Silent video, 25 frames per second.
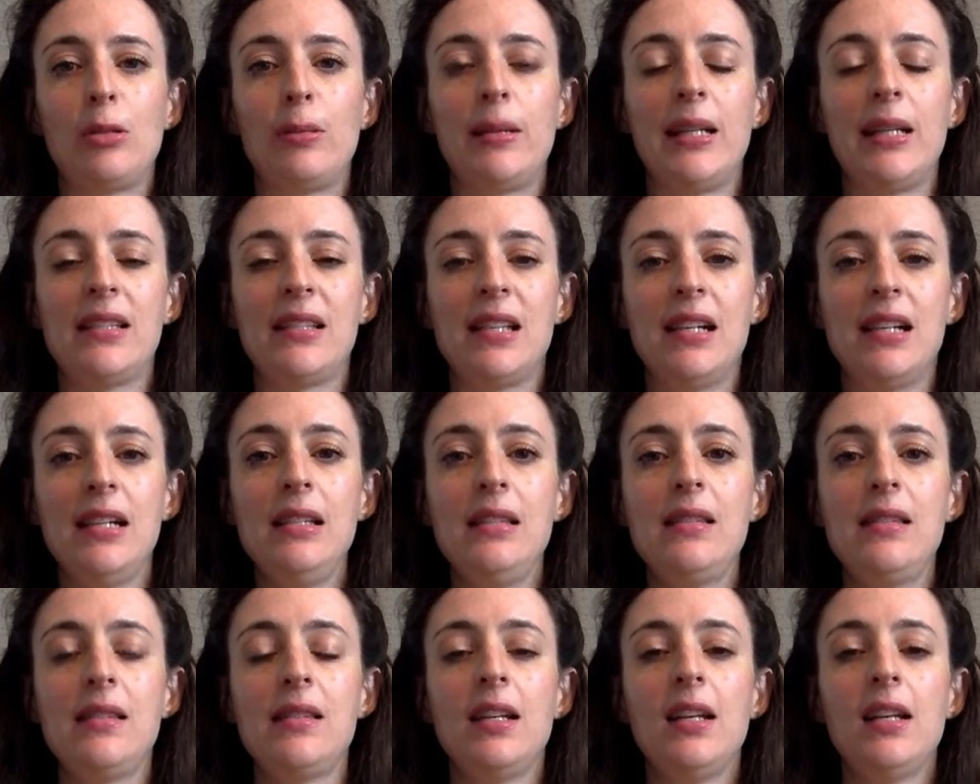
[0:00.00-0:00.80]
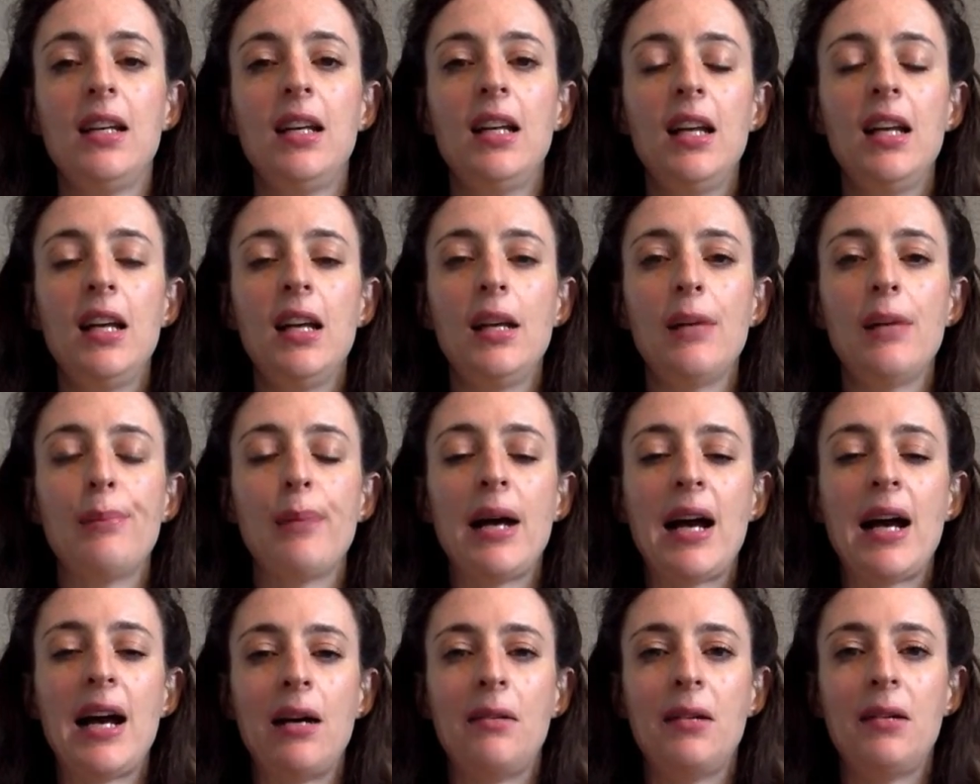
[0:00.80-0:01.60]
plexus,
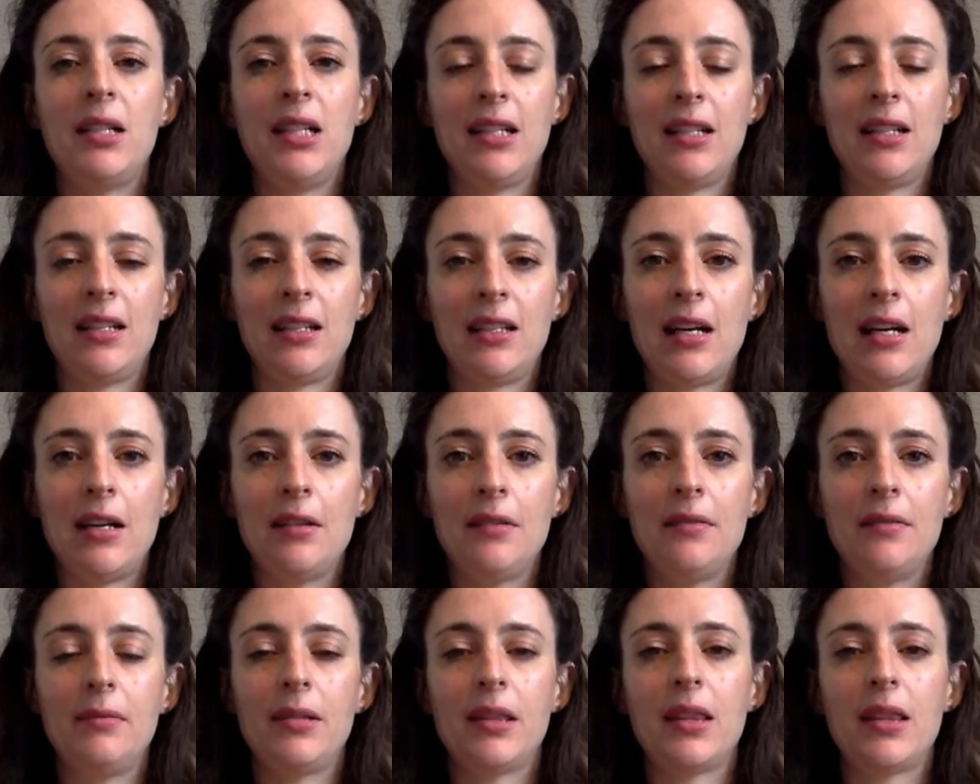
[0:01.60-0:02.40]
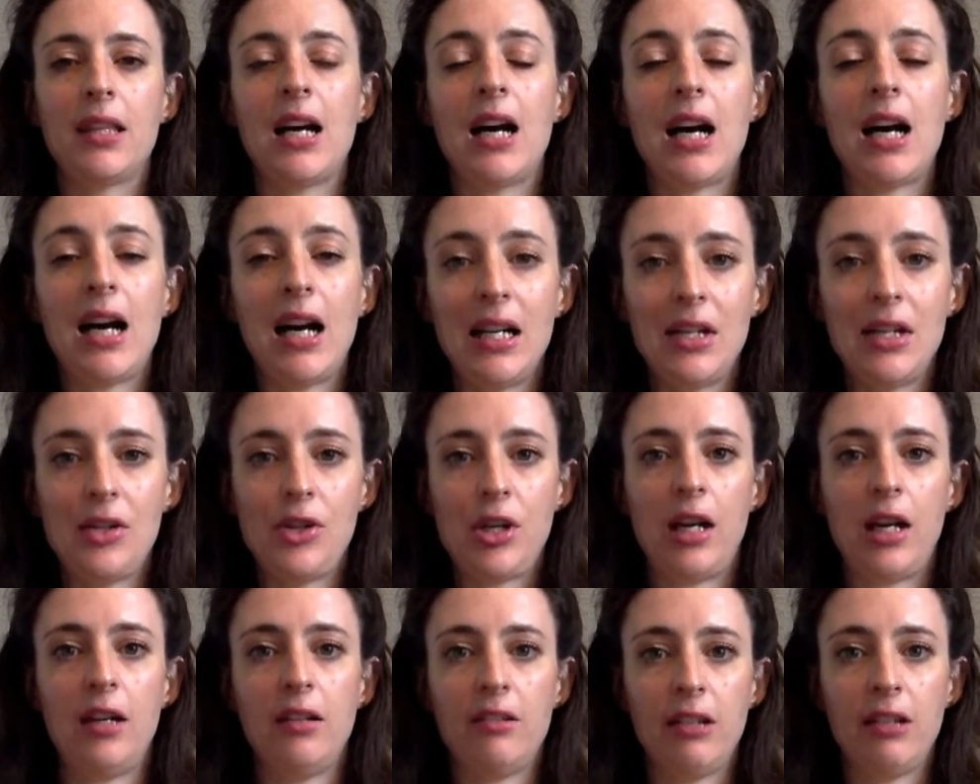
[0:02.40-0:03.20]
empowered and love with the heart
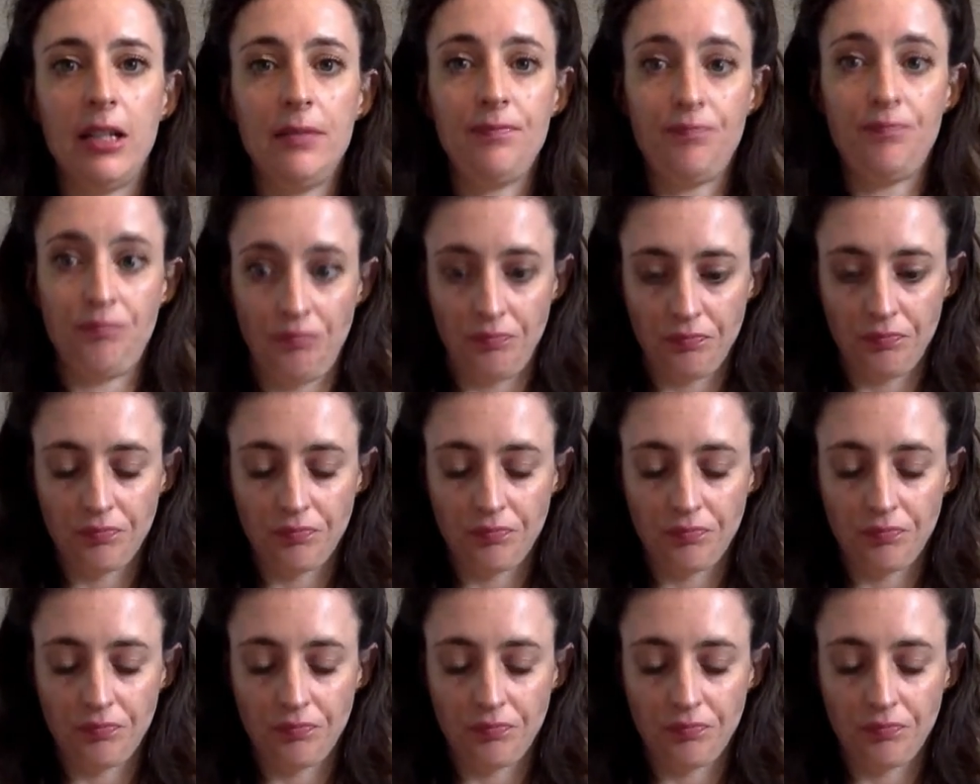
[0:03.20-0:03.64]
chakra.